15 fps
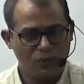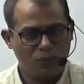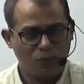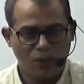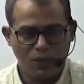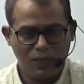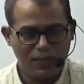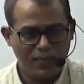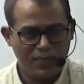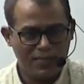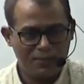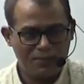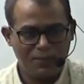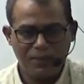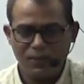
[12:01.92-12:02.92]
volcanism,
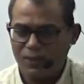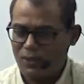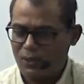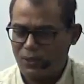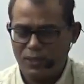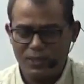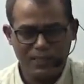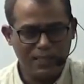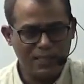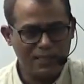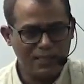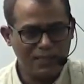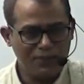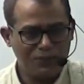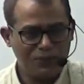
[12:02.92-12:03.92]

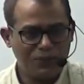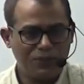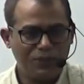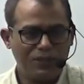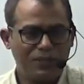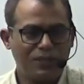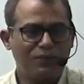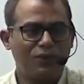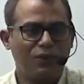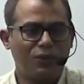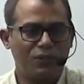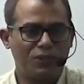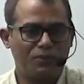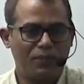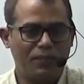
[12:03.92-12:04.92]
continental drift theory, sea floor
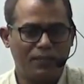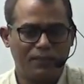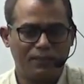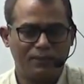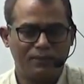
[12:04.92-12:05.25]
spreading.